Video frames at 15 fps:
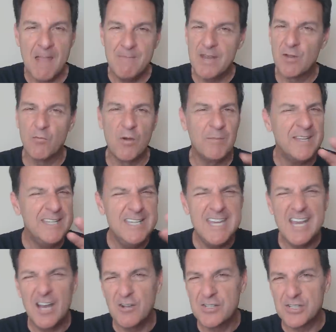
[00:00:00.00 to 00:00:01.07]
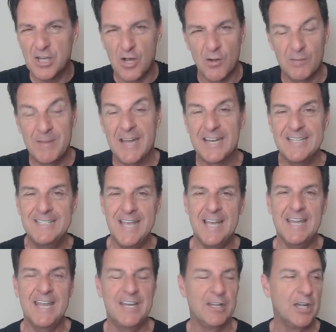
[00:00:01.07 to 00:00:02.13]
met a woman years ago, about a
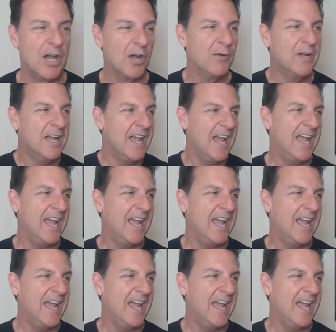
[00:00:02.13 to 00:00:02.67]
decade ago,